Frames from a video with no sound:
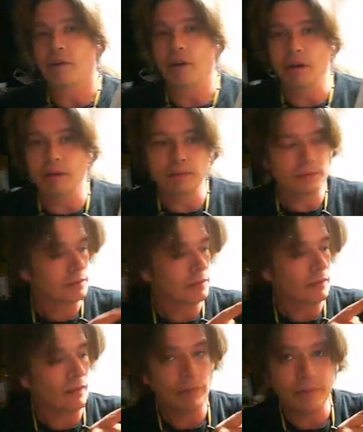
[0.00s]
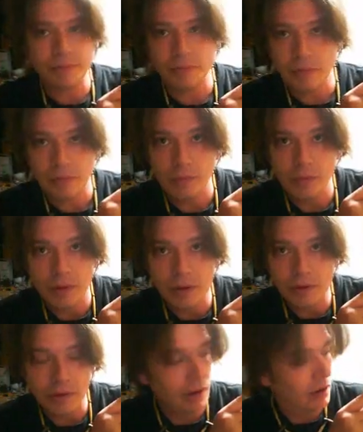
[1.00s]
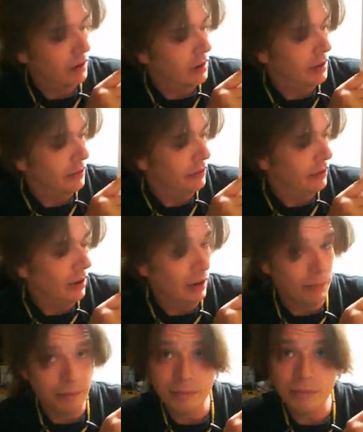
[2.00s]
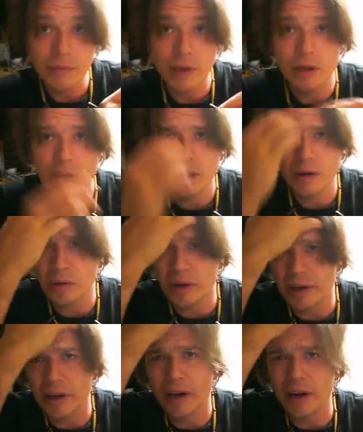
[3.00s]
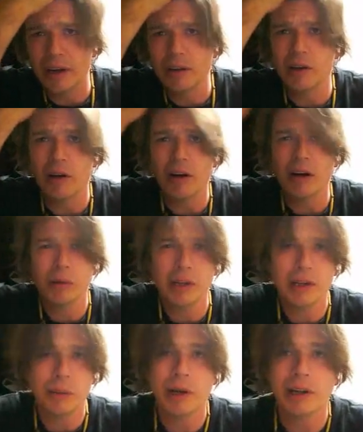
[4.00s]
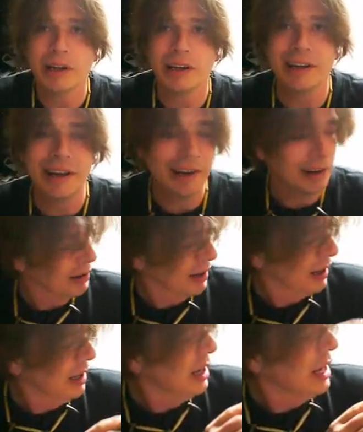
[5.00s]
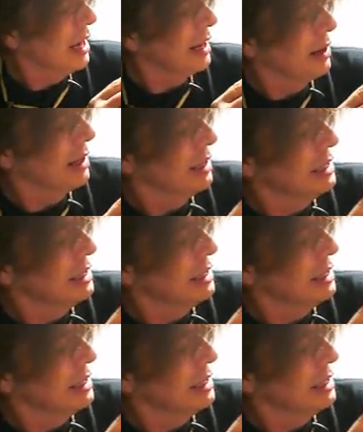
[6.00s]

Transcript: here. This here is, um, oh god, I look horrible in the middle of the night, don't I? Anyway,